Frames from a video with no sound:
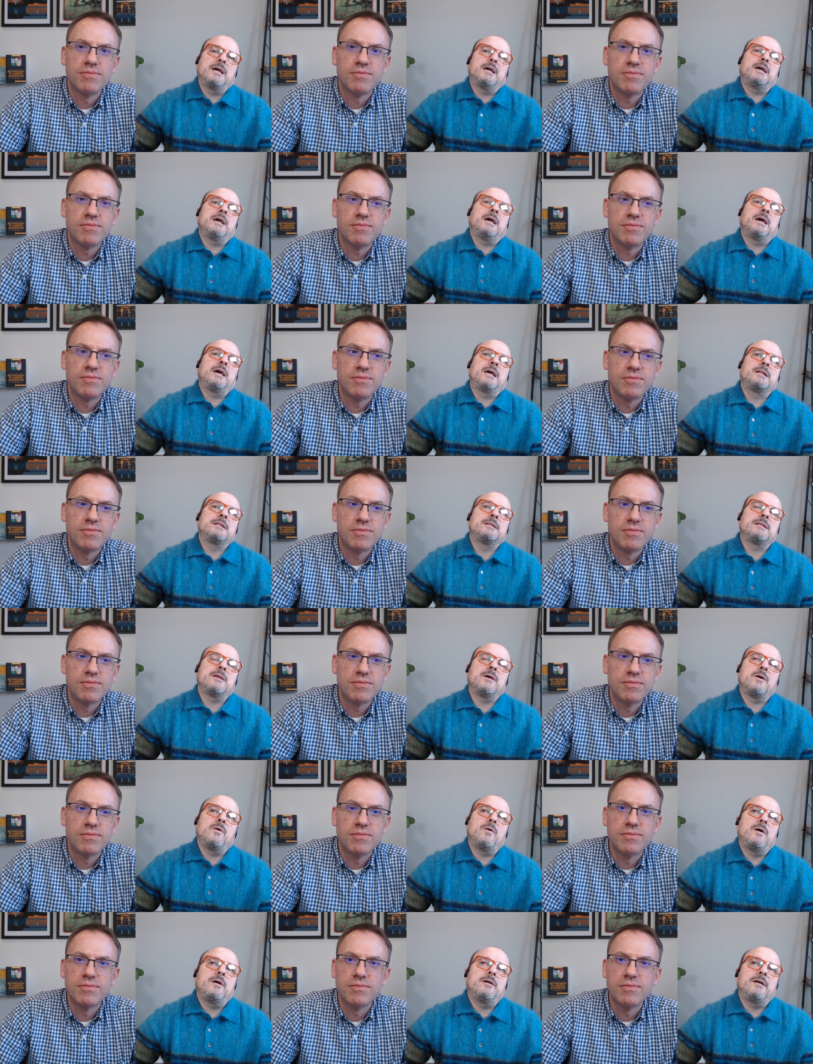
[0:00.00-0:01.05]
Speaker 1: And
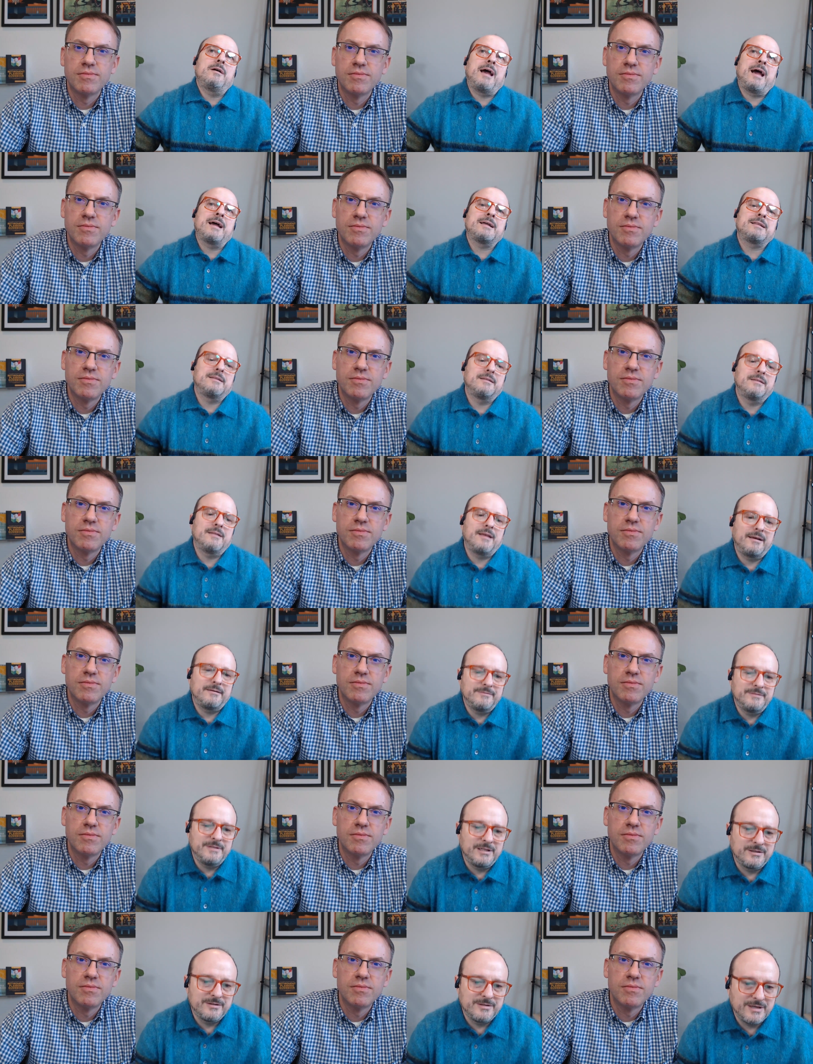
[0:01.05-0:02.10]
I,
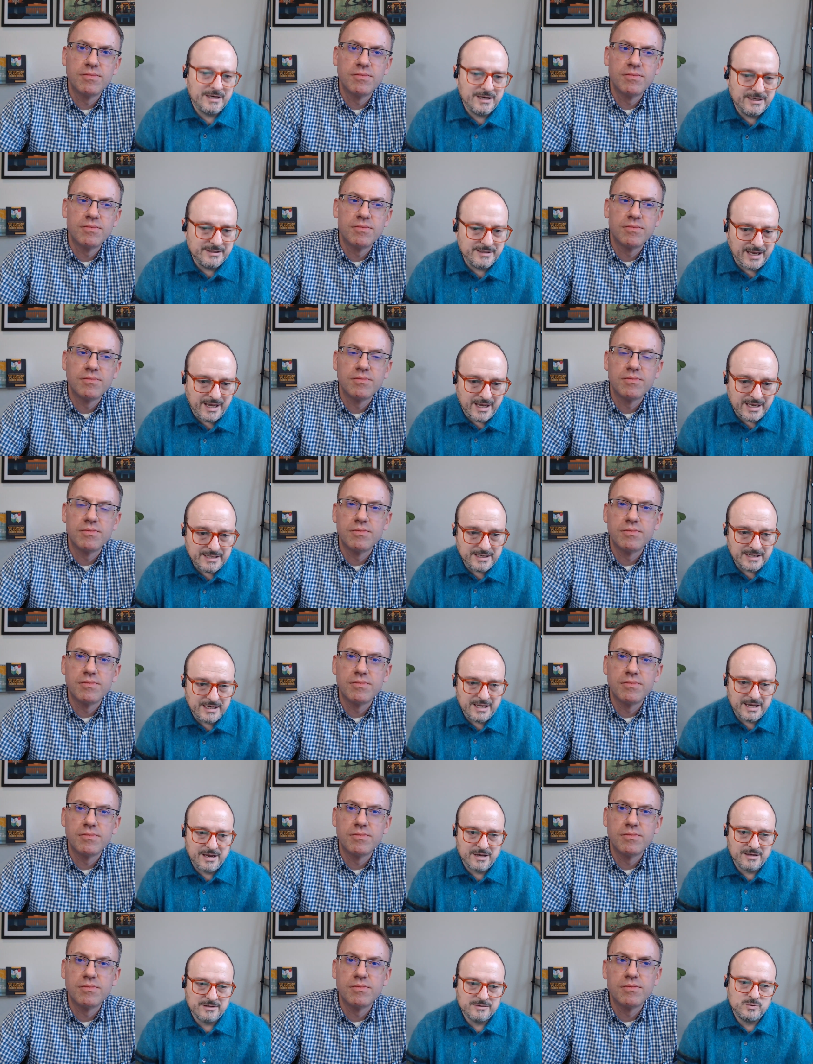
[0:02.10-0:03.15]
you know, the the
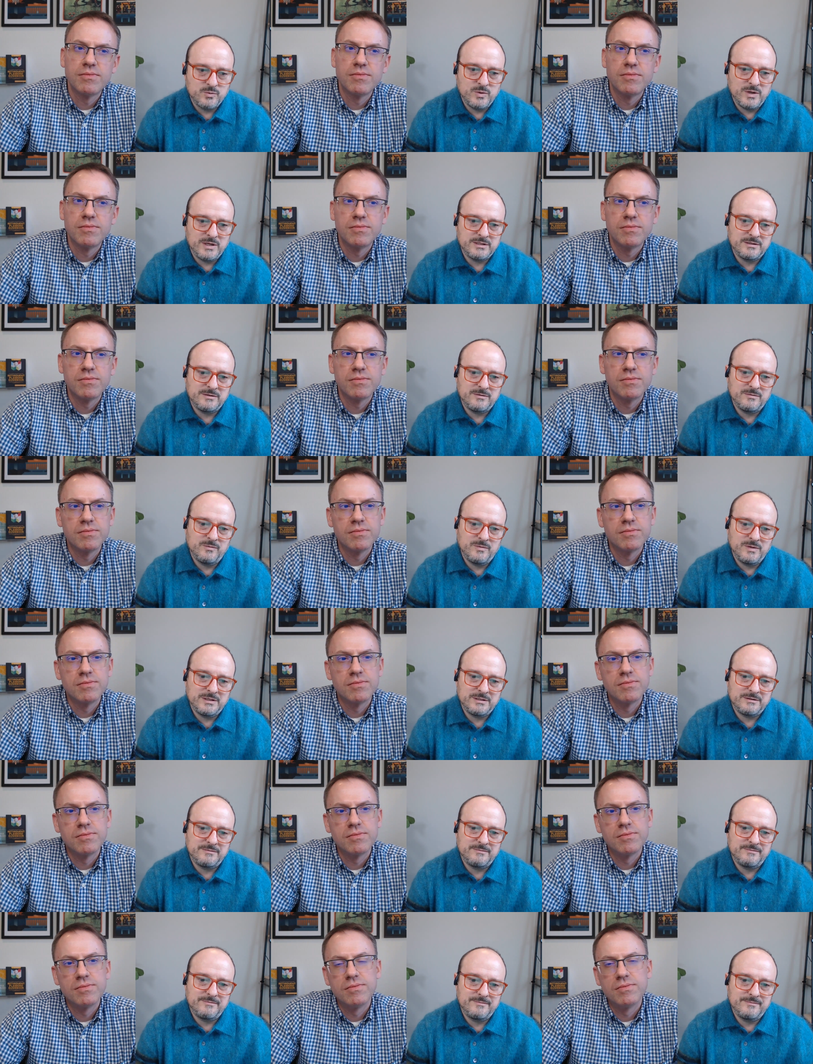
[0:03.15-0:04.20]
ADLs. What what
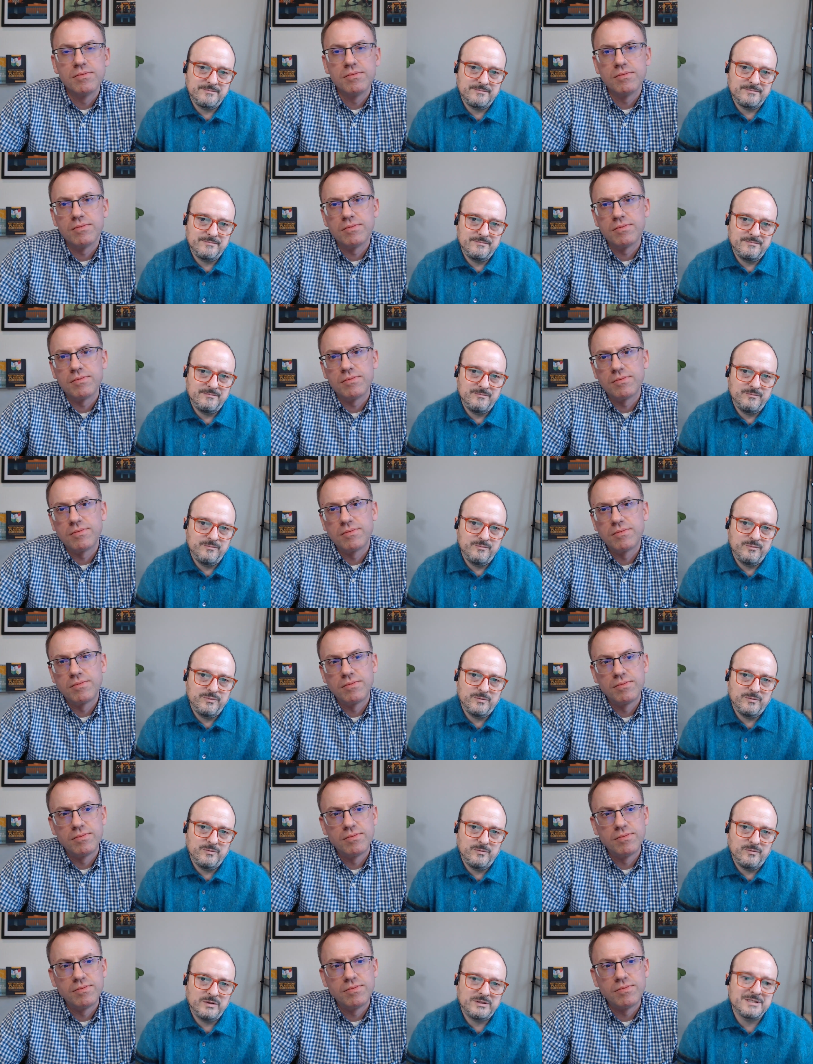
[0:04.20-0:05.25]

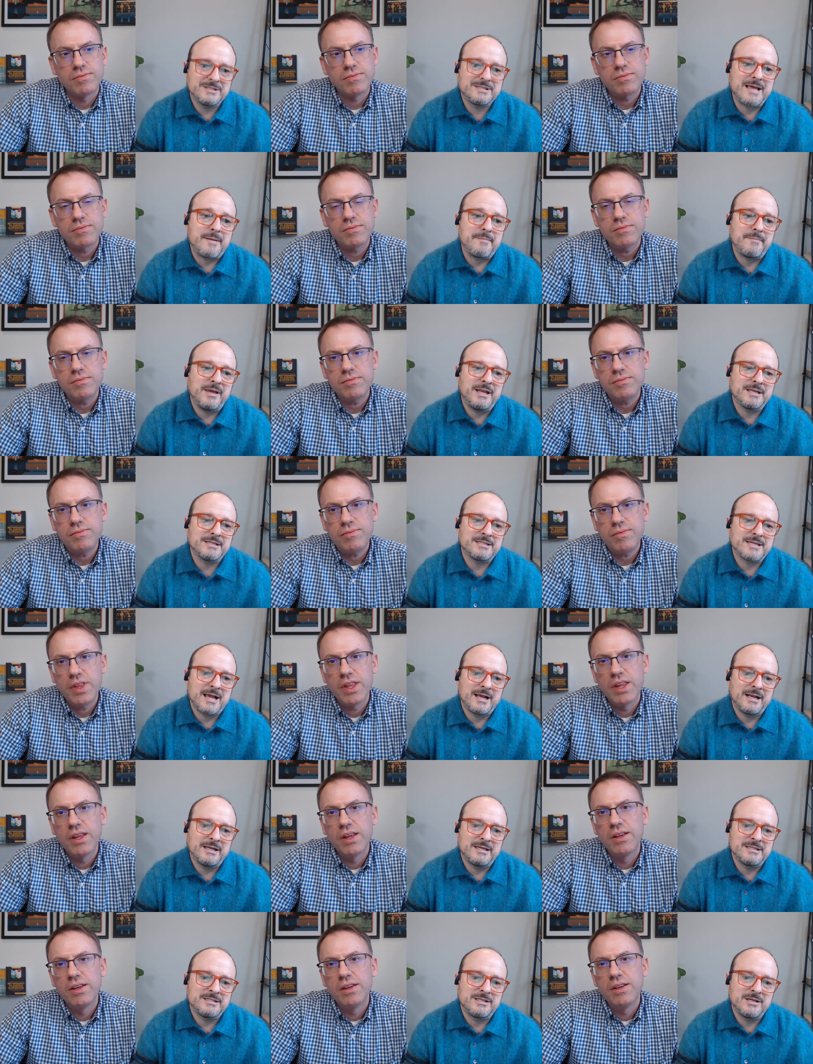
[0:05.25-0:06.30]
what does that mean
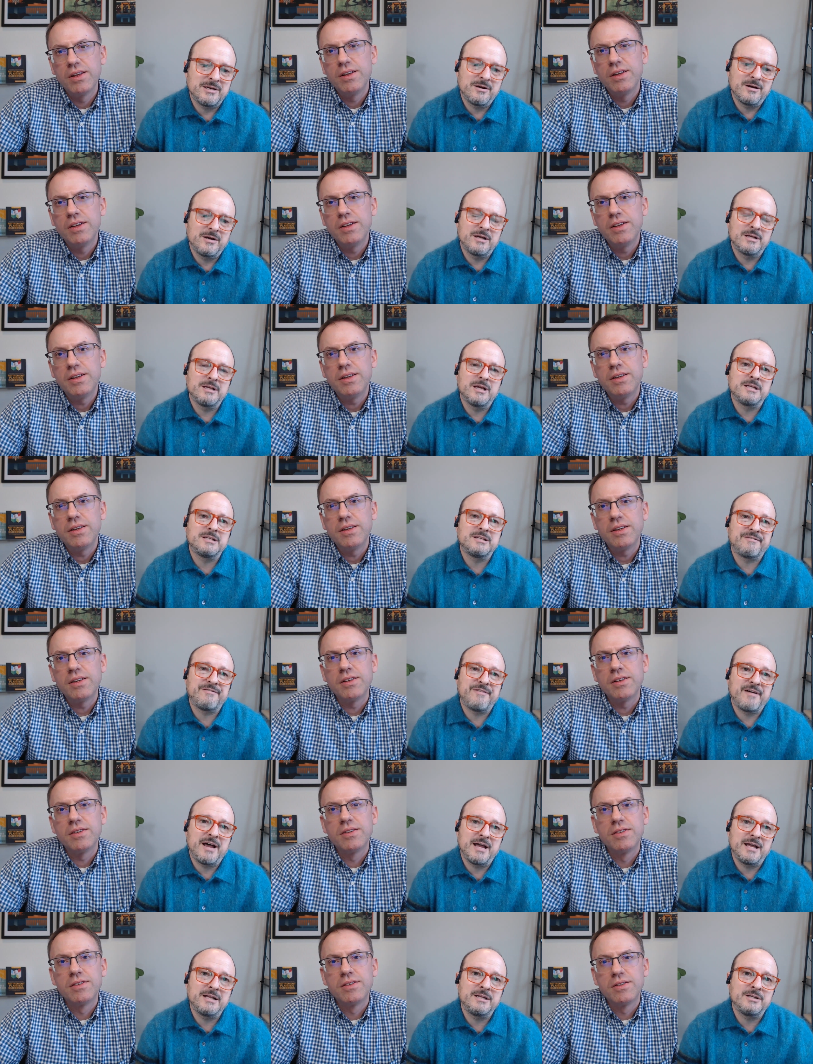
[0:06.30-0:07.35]
exactly? Is there a, a
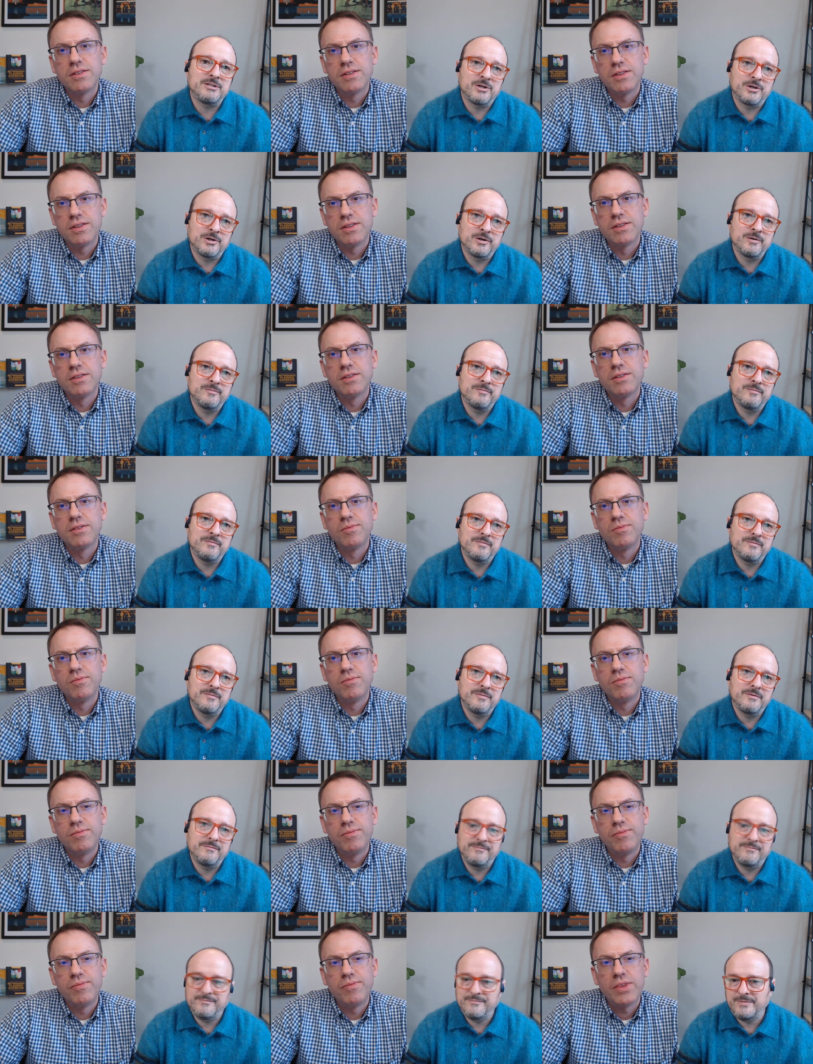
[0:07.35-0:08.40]
defined term?
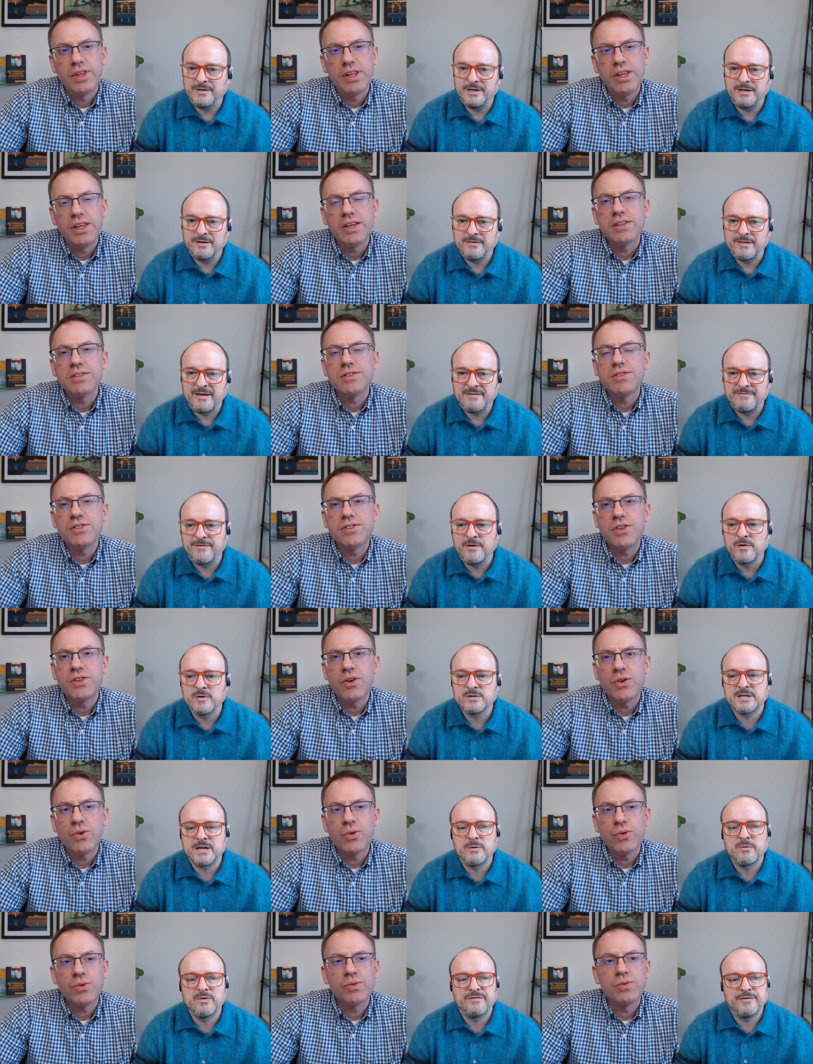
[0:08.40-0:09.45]
You know, yeah, that folks
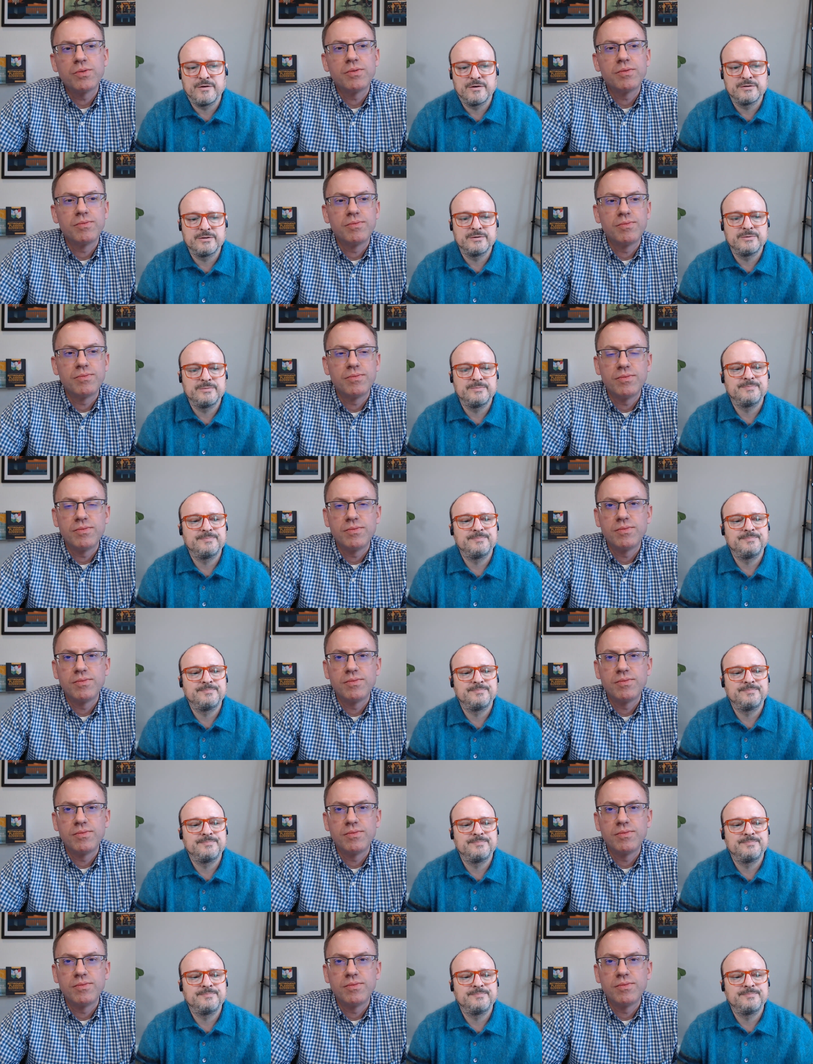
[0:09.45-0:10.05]
so can refer to.